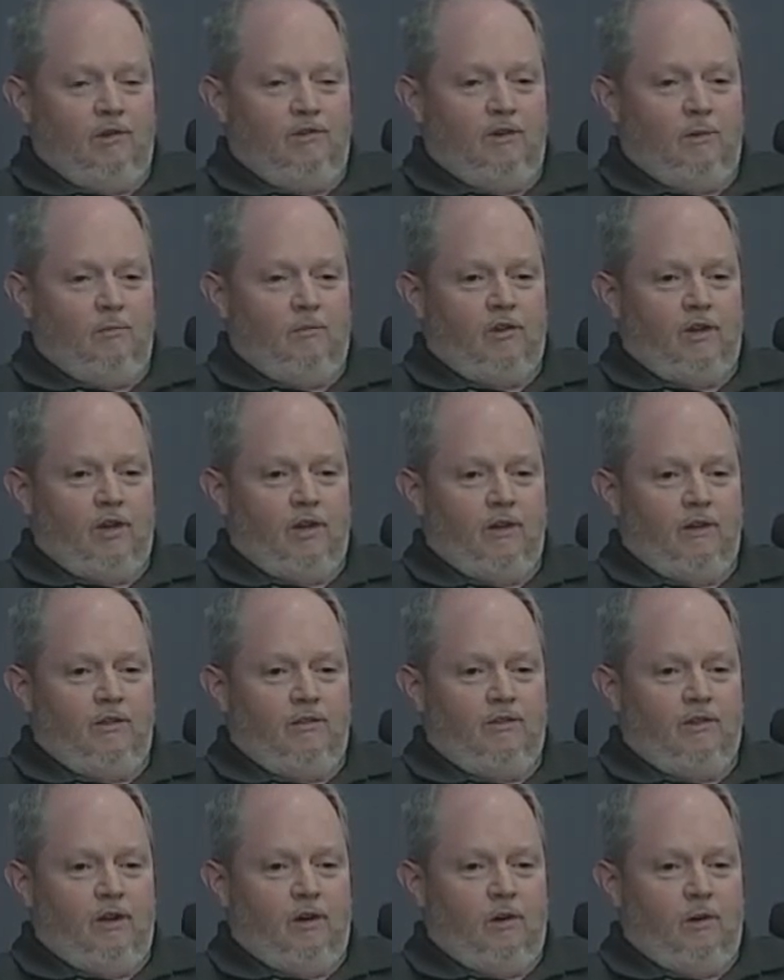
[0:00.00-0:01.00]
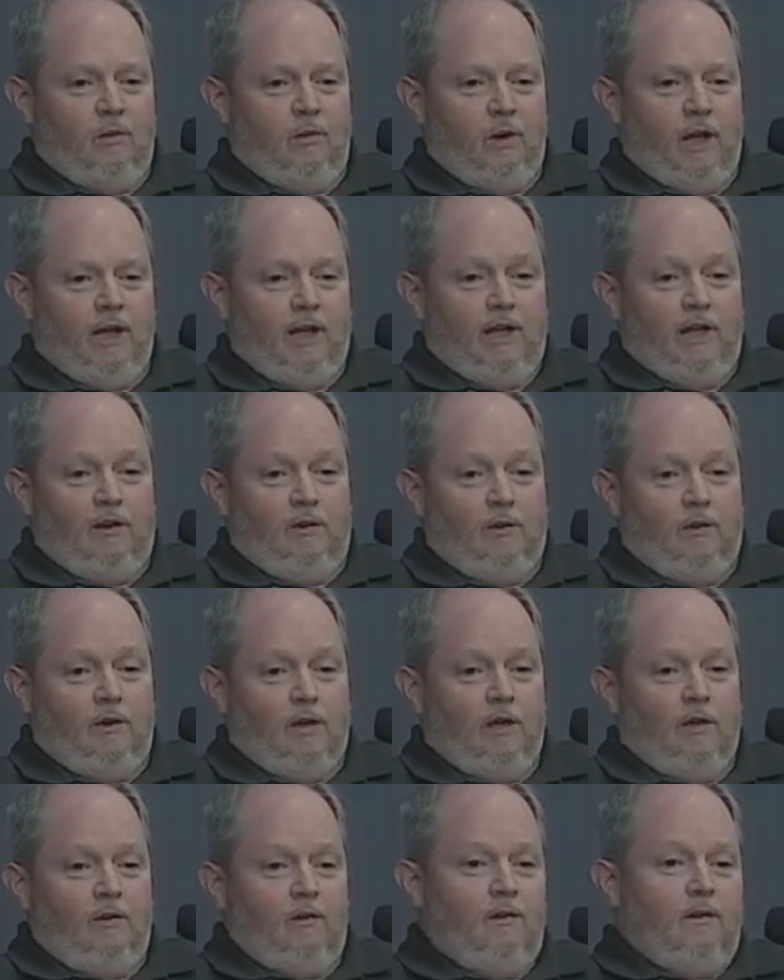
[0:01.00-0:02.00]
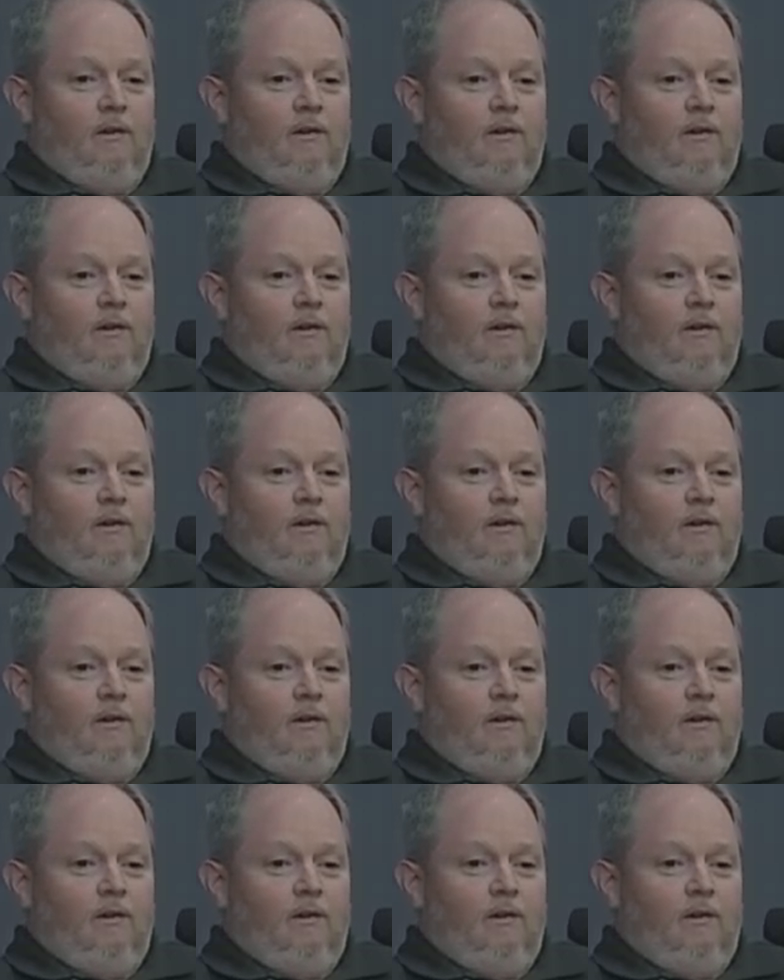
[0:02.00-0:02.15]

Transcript: it's in print, so I can't hurt it.